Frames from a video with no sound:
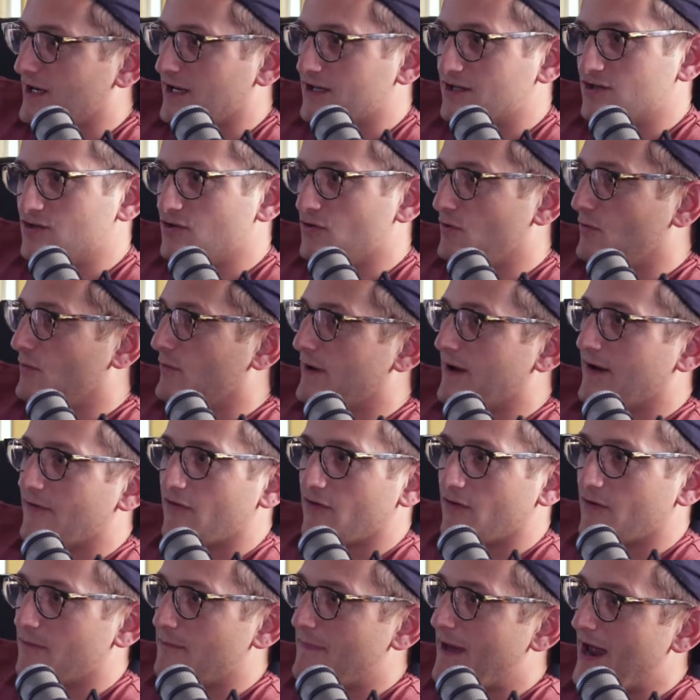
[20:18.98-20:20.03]
sites, doing
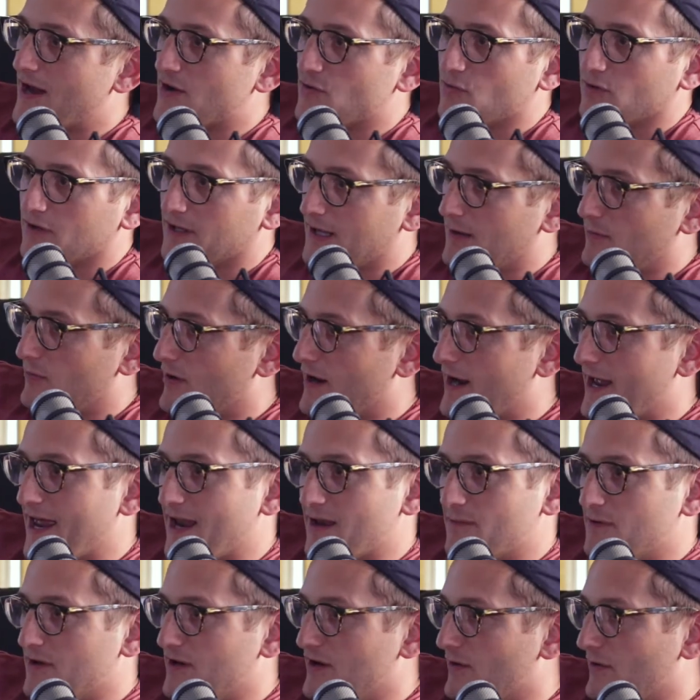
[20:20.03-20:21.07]
whatever manual labor I
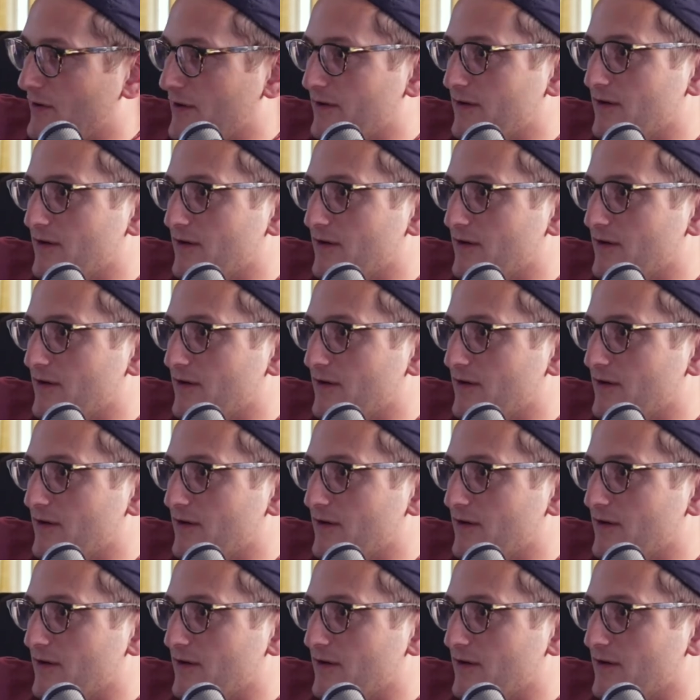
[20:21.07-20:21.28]
had to be doing